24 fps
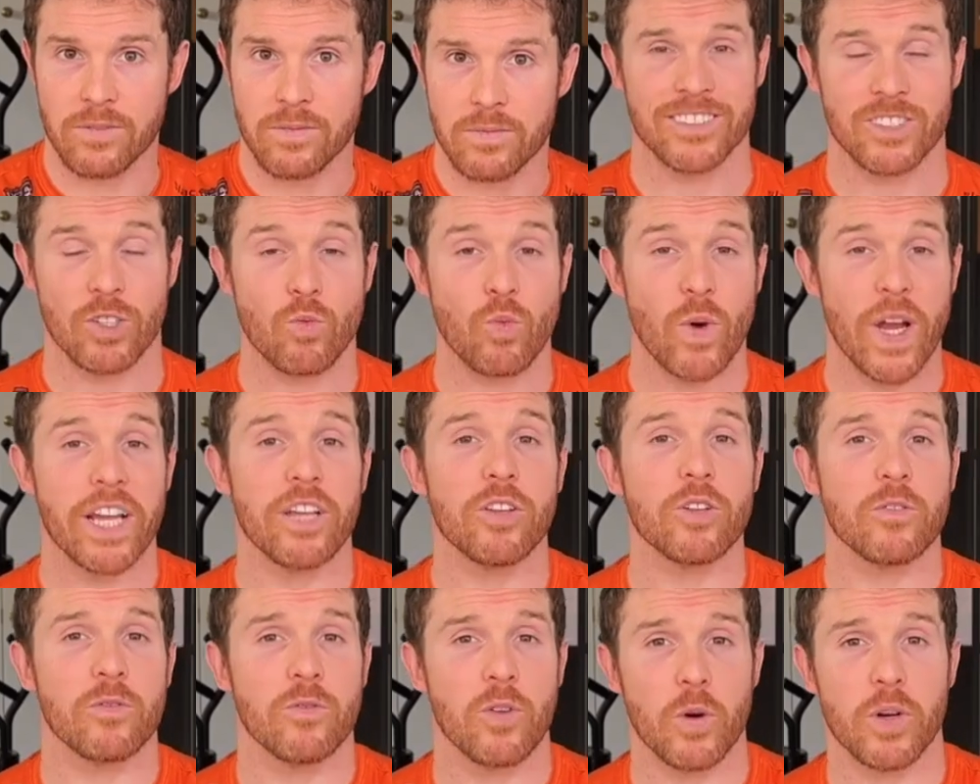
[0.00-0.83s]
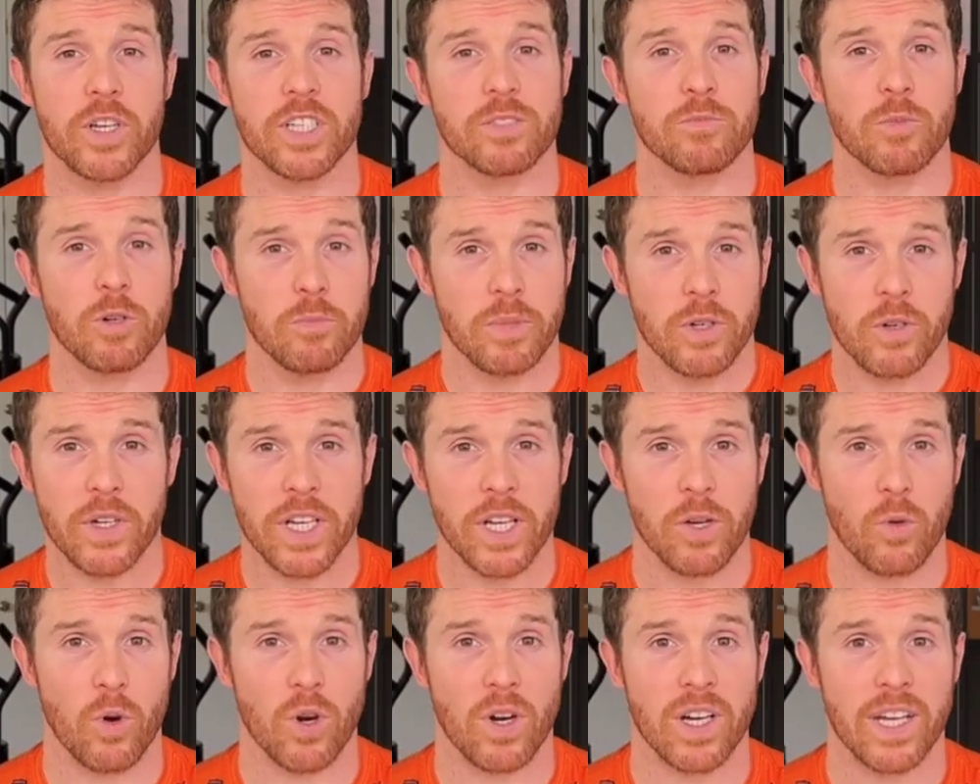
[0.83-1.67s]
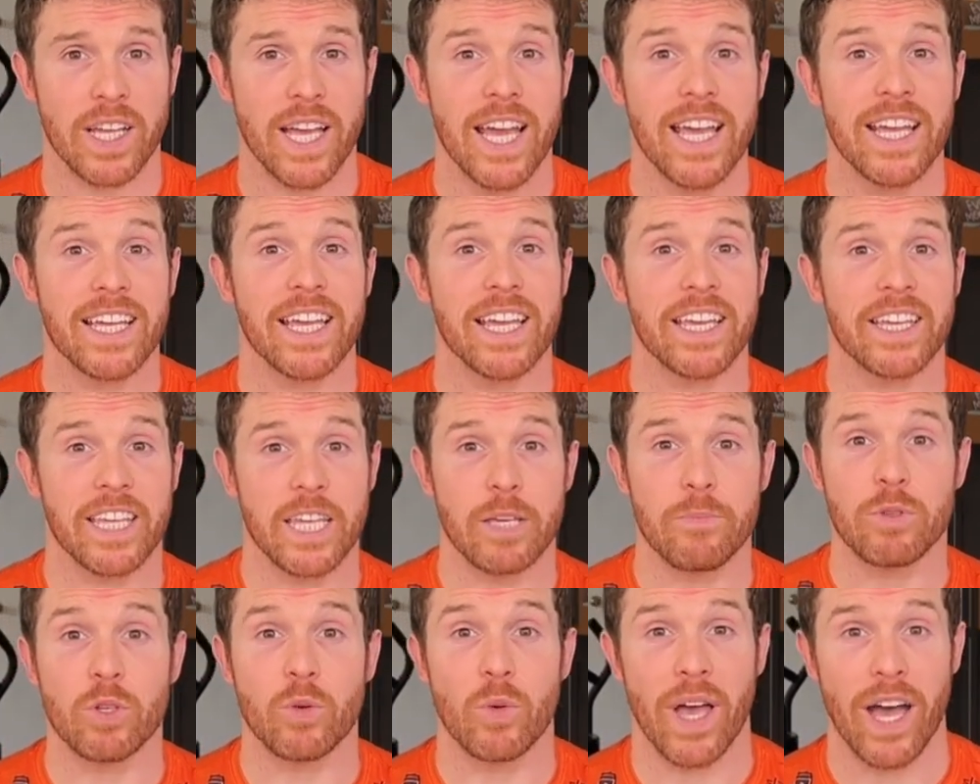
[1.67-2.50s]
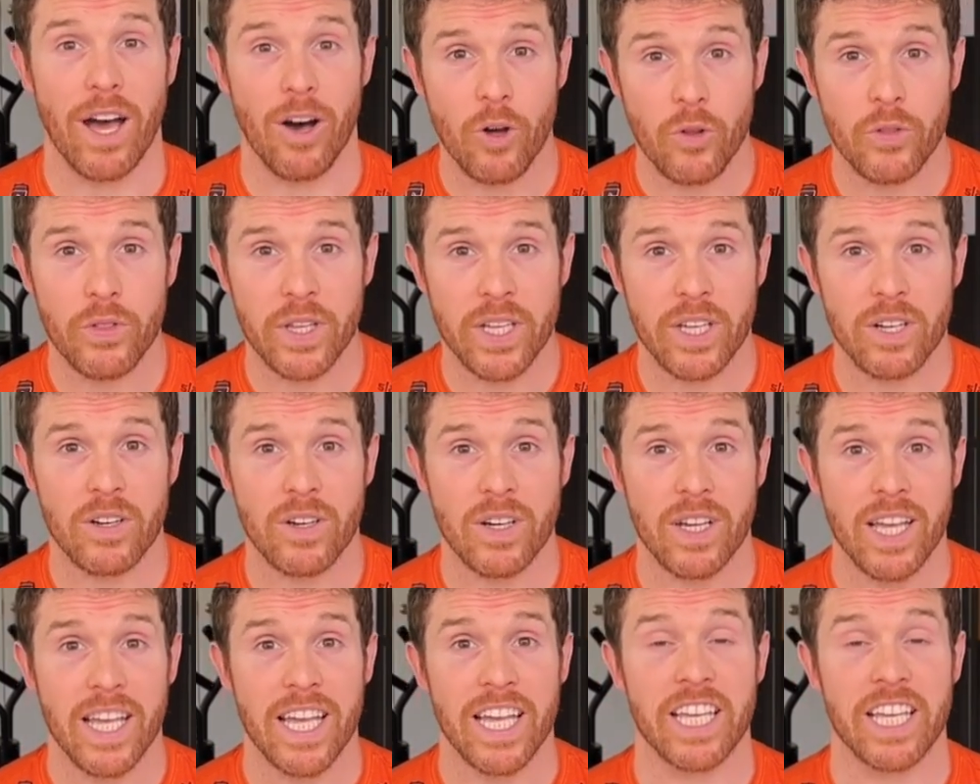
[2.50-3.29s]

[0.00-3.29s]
So regular focused mobility work can keep you healthier,